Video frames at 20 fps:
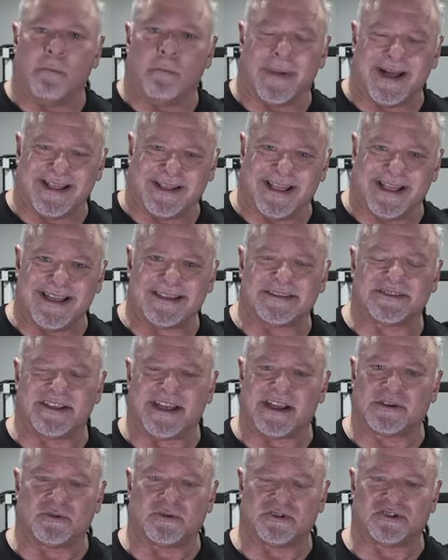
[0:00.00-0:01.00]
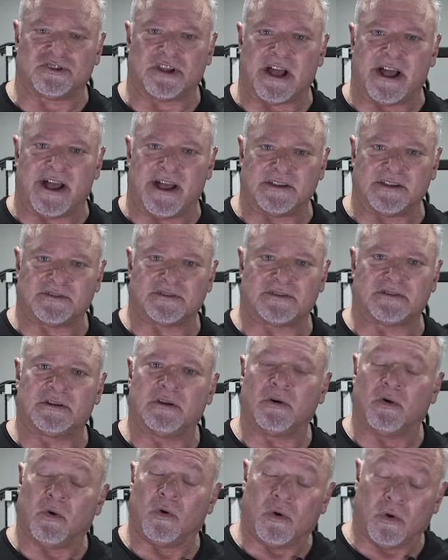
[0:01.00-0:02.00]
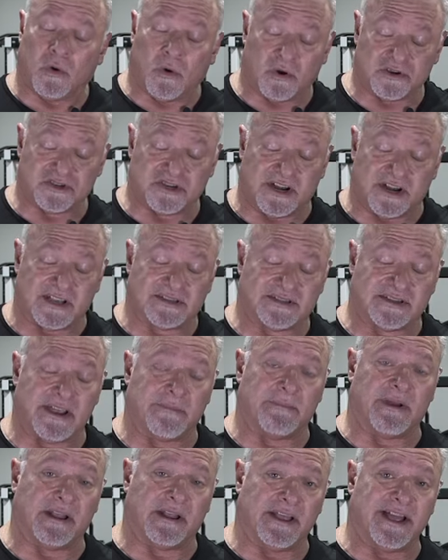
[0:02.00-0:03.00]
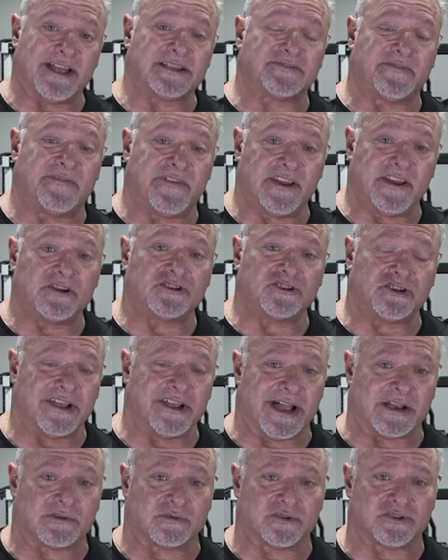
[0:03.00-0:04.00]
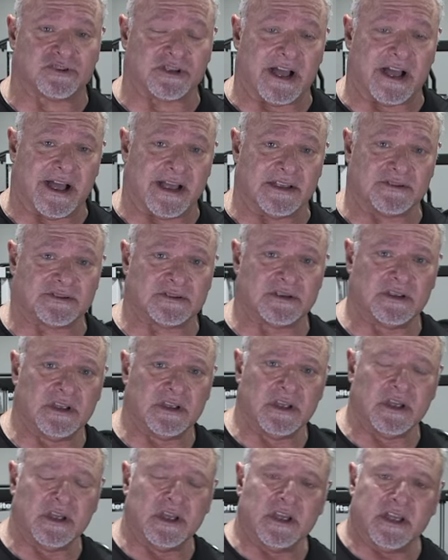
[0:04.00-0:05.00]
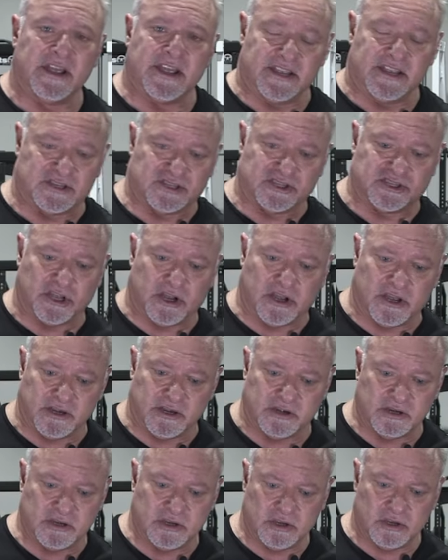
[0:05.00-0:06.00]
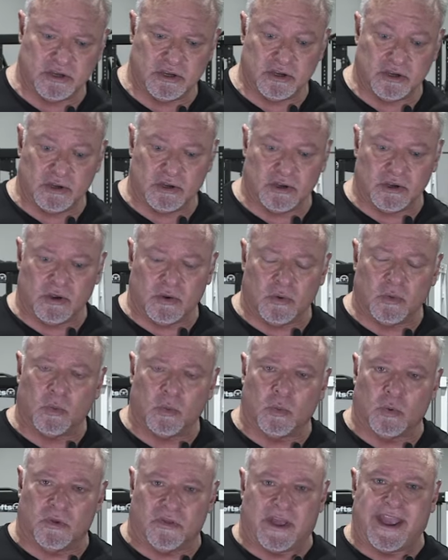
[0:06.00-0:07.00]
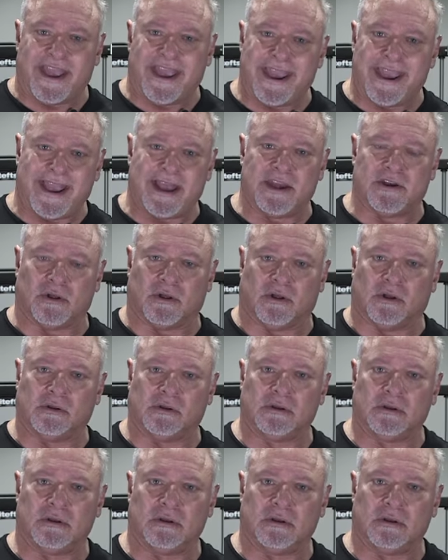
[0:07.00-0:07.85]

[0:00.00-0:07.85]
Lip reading: My last exercise, or should I say my last finishing exercise, is done with a handle,